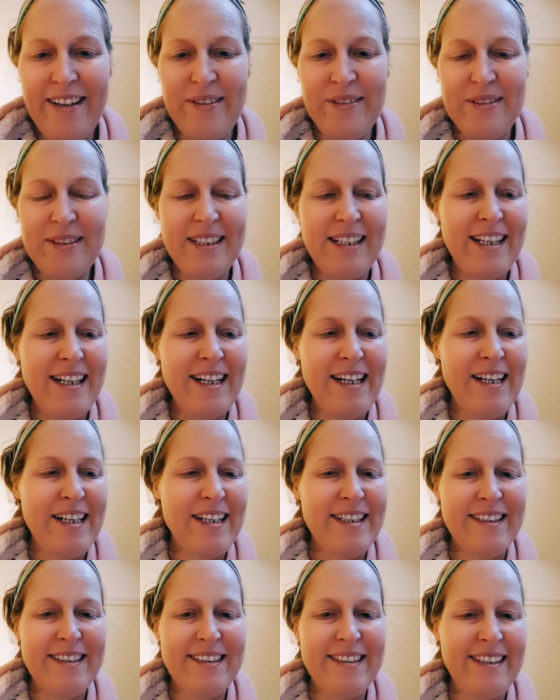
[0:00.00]
That was
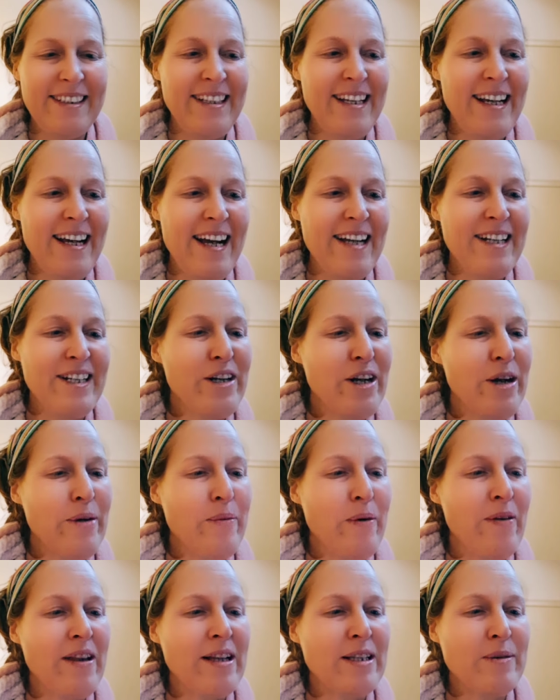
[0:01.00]
class. Yeah, and you
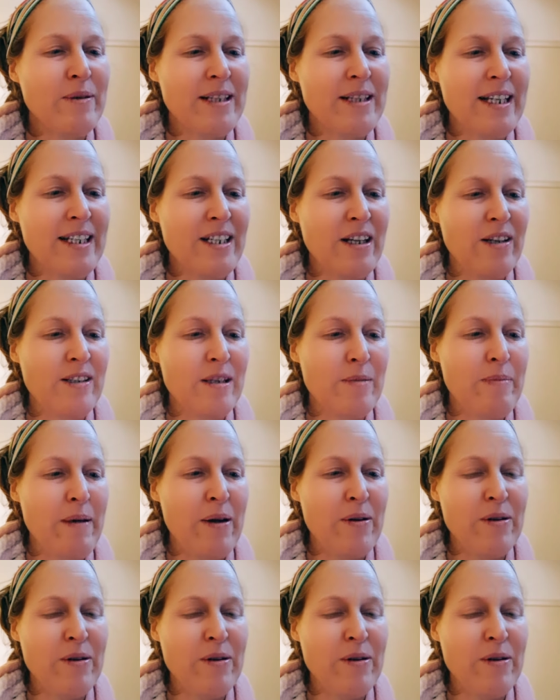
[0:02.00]
know what? That's what TikTok's